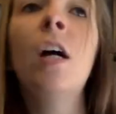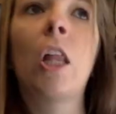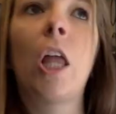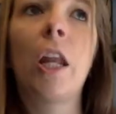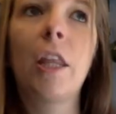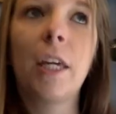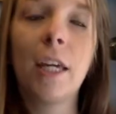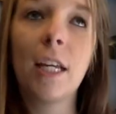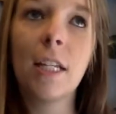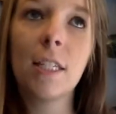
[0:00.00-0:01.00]
A lot of the
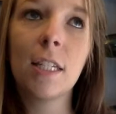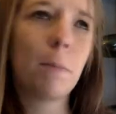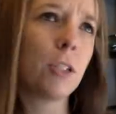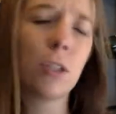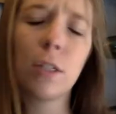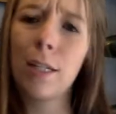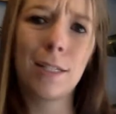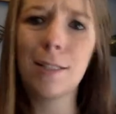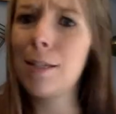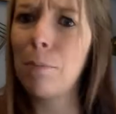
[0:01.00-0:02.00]
kids, especially
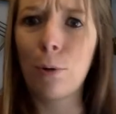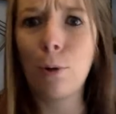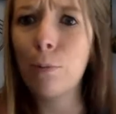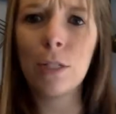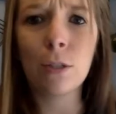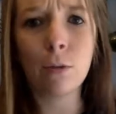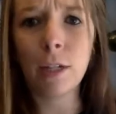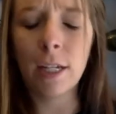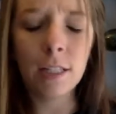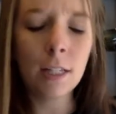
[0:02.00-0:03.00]
like typical preschool
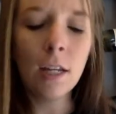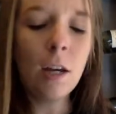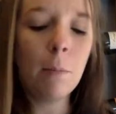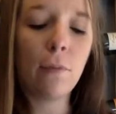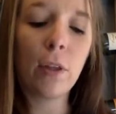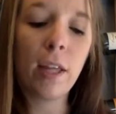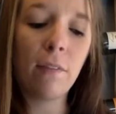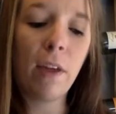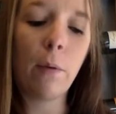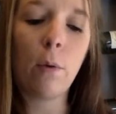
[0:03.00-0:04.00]
kids, before they
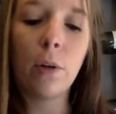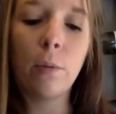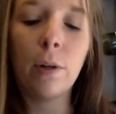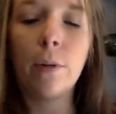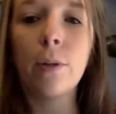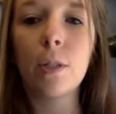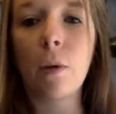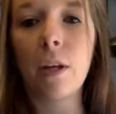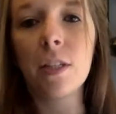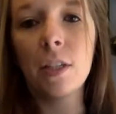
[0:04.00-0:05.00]
have that one-to-one
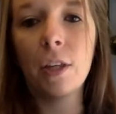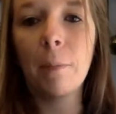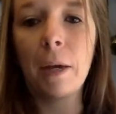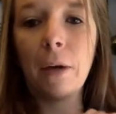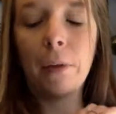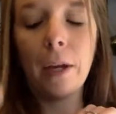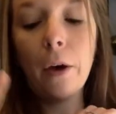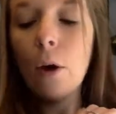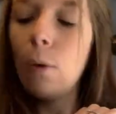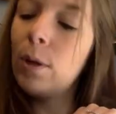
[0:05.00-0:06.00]
correspondence skill, they might go like
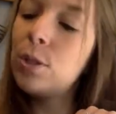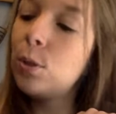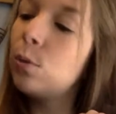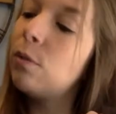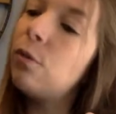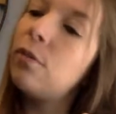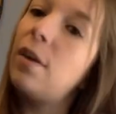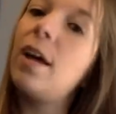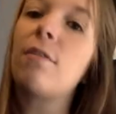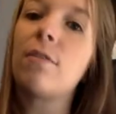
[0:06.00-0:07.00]
1, 2, 3, 4,
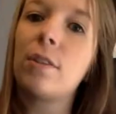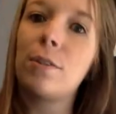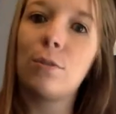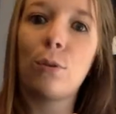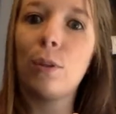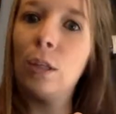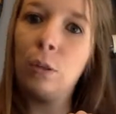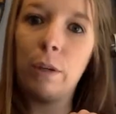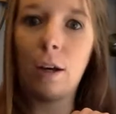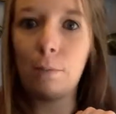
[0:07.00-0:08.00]
5, and there's only
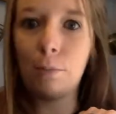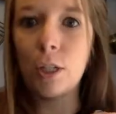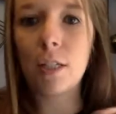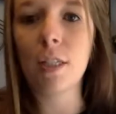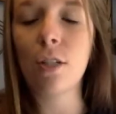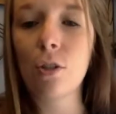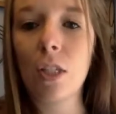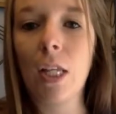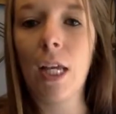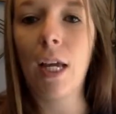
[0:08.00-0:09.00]
3 objects. They just
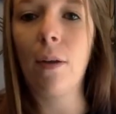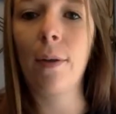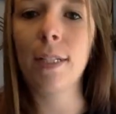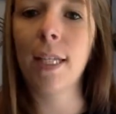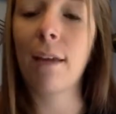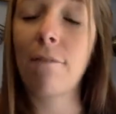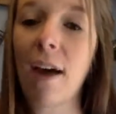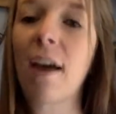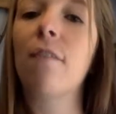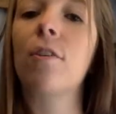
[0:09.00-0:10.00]
like counting to like
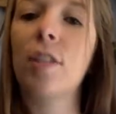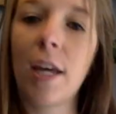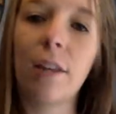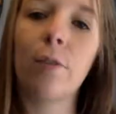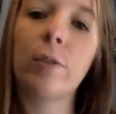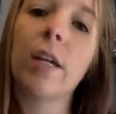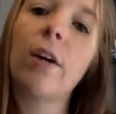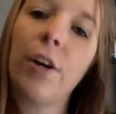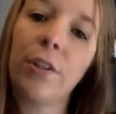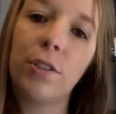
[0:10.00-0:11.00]
5 or 10, those like
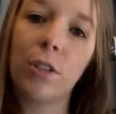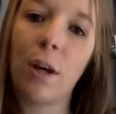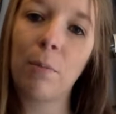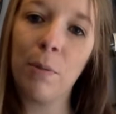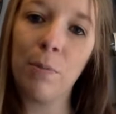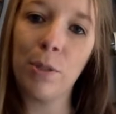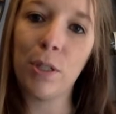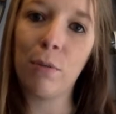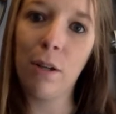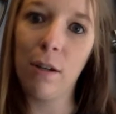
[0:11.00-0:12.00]
hard stop numbers
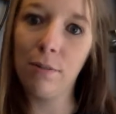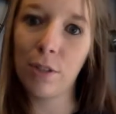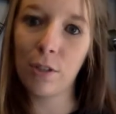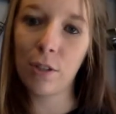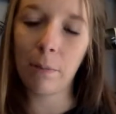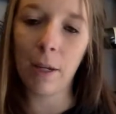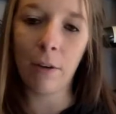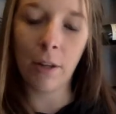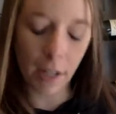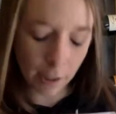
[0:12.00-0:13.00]
that we often stop
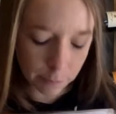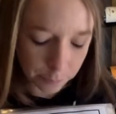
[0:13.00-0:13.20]
counting at.